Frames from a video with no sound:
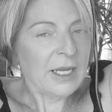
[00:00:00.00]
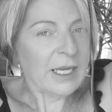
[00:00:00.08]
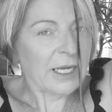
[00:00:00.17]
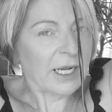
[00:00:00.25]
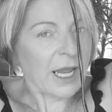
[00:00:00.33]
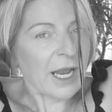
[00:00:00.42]

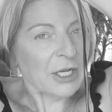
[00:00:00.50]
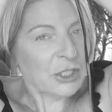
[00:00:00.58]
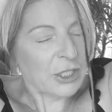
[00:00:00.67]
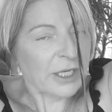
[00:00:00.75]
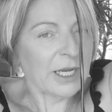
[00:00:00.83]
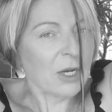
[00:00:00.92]
It allows
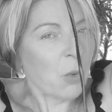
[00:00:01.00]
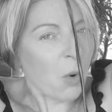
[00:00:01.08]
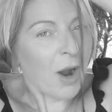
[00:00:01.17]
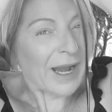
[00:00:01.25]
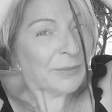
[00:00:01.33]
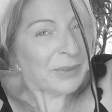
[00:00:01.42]
you to get
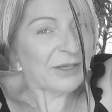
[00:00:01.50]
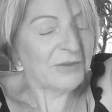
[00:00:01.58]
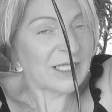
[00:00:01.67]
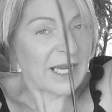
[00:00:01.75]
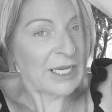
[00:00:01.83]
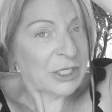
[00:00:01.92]
quite a bit of
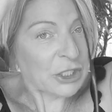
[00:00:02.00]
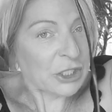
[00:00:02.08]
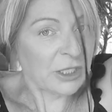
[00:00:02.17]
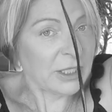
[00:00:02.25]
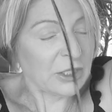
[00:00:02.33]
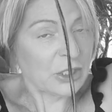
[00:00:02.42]
tension
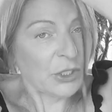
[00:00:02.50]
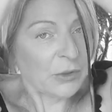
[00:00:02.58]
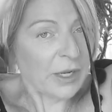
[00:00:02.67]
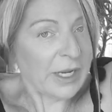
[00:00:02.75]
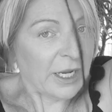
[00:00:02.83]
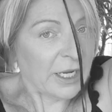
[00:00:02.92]
into your
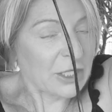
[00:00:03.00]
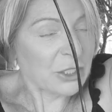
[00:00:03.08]
hair